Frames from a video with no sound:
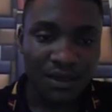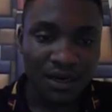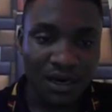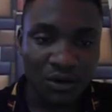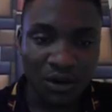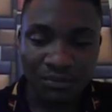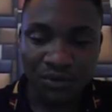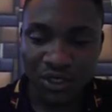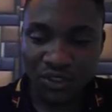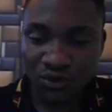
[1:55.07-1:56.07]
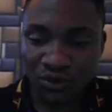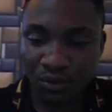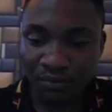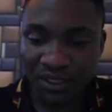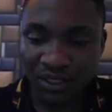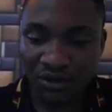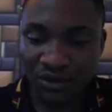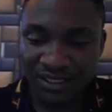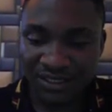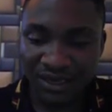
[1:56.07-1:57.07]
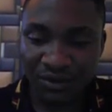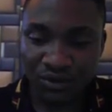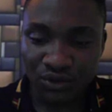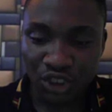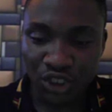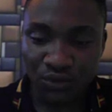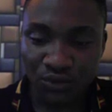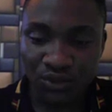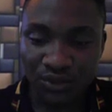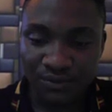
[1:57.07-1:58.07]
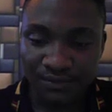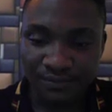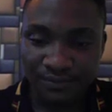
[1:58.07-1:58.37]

now I'm going to copy the content I want to use.